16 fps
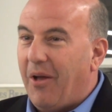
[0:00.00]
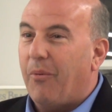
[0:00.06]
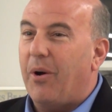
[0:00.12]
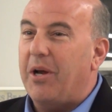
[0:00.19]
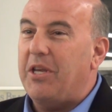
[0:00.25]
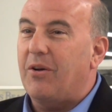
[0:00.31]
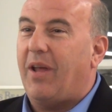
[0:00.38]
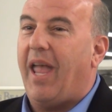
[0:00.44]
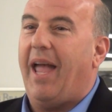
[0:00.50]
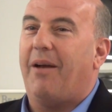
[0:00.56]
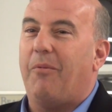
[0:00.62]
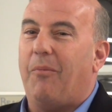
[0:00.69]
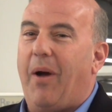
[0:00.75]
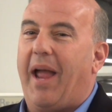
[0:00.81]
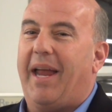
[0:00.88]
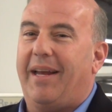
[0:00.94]
When you
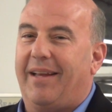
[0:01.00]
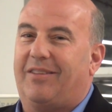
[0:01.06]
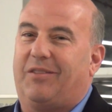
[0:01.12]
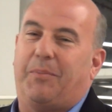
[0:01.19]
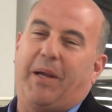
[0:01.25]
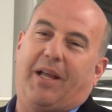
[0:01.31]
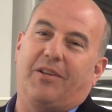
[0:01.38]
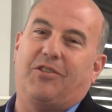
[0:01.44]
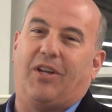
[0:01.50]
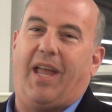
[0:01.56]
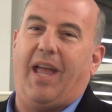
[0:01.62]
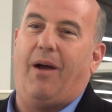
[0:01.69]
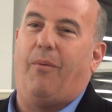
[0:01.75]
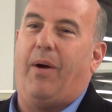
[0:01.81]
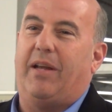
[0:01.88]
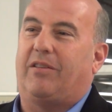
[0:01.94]
can't wait, it's because you
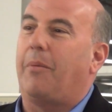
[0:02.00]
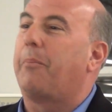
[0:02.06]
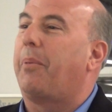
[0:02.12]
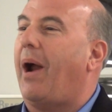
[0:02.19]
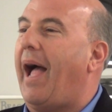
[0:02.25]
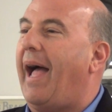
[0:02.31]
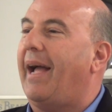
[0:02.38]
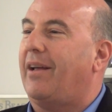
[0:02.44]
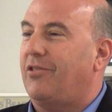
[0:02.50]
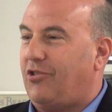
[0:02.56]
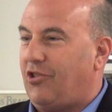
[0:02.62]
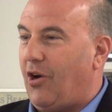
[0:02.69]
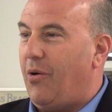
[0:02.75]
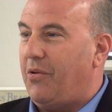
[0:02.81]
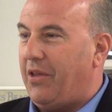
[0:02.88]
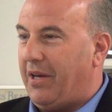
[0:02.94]
can't wait to brag and
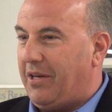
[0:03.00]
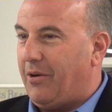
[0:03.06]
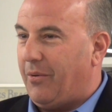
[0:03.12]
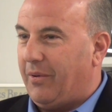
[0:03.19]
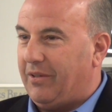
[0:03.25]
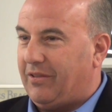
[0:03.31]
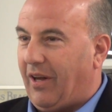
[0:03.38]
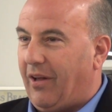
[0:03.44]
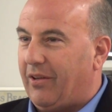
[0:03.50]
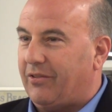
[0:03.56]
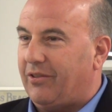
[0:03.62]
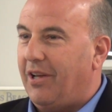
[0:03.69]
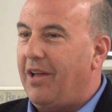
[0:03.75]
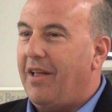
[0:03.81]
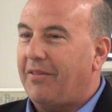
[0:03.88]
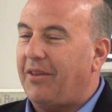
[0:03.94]
show that your
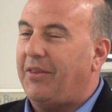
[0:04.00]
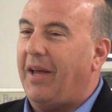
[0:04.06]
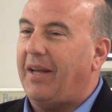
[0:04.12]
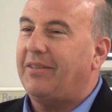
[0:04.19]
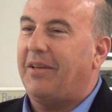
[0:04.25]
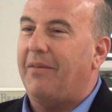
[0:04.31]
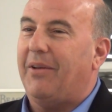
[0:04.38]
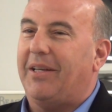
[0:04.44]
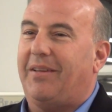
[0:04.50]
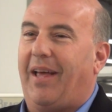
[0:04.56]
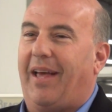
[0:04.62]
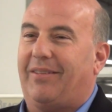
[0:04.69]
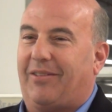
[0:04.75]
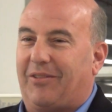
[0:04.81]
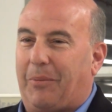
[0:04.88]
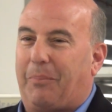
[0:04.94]
results. The Thanksgiving
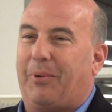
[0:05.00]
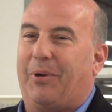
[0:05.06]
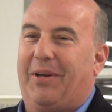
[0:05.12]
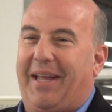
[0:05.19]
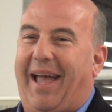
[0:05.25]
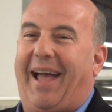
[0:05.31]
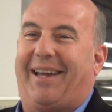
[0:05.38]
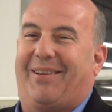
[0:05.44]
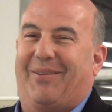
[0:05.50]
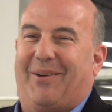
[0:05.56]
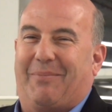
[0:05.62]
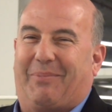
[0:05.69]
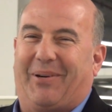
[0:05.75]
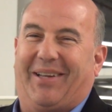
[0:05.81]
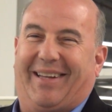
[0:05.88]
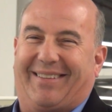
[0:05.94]
test is a pretty
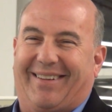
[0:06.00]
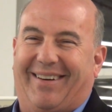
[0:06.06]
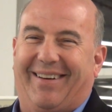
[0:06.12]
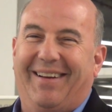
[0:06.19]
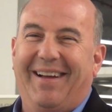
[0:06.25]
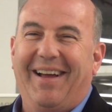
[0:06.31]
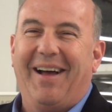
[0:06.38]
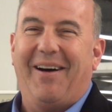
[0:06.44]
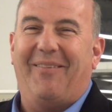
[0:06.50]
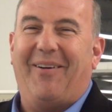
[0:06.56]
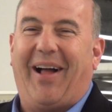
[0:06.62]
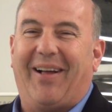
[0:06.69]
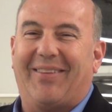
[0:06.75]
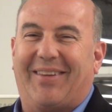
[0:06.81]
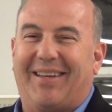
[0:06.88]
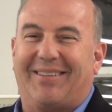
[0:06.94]
accurate predictor of
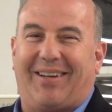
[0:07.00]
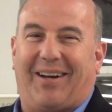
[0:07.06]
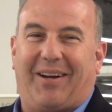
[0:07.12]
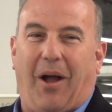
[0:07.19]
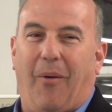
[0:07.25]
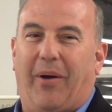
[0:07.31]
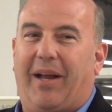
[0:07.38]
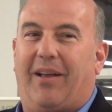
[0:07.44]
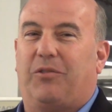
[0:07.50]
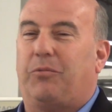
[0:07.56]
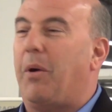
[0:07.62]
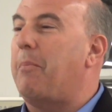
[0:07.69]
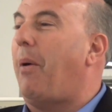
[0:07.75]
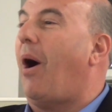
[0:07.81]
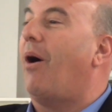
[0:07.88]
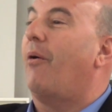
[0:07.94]
how things are going, because
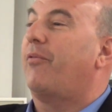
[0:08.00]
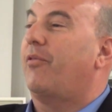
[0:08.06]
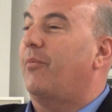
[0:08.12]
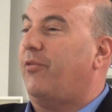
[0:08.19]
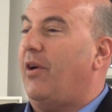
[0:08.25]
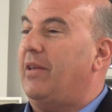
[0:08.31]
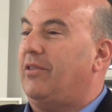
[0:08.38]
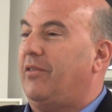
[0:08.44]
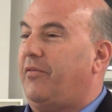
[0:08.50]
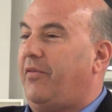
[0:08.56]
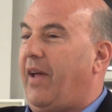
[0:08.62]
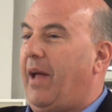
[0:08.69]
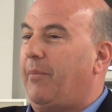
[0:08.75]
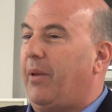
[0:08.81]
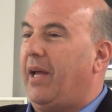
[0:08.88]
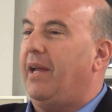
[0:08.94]
we borrow from friends and
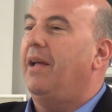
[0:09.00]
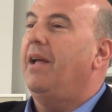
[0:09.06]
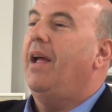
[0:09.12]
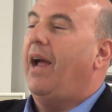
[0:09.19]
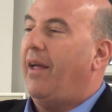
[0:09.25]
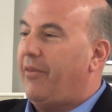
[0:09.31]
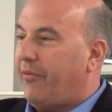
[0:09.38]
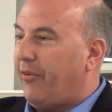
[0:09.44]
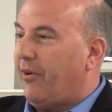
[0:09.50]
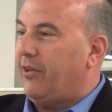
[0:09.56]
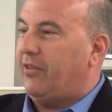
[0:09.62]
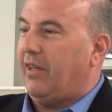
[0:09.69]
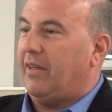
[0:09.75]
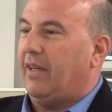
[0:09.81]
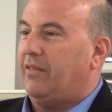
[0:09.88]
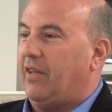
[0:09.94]
family, and the first
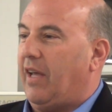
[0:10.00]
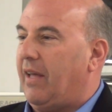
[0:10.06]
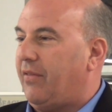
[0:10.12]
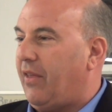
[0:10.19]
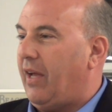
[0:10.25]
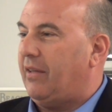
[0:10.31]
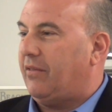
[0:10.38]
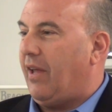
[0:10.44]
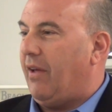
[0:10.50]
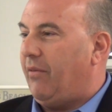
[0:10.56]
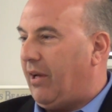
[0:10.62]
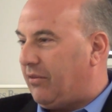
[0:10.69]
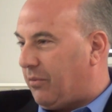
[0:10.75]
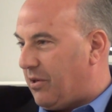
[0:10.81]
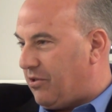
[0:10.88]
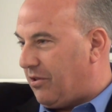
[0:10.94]
thing they say at Thanksgiving
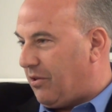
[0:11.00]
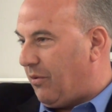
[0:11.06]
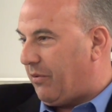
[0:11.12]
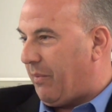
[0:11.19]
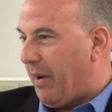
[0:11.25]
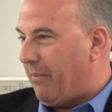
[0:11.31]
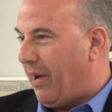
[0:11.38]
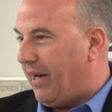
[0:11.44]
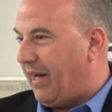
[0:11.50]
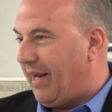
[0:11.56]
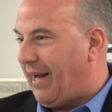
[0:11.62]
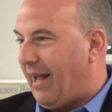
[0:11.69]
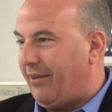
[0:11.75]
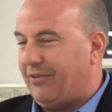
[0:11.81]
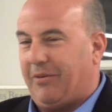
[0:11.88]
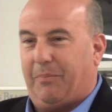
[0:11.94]
is, what'd you do with my money
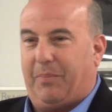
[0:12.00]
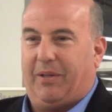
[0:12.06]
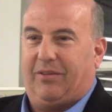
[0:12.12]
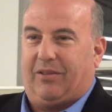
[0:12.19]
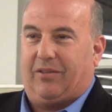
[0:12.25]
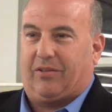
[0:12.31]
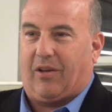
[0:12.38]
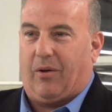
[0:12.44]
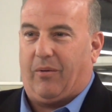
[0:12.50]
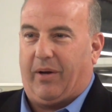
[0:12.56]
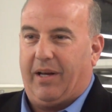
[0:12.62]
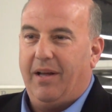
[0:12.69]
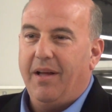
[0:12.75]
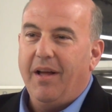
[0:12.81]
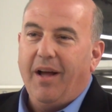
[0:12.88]
and how's the business going?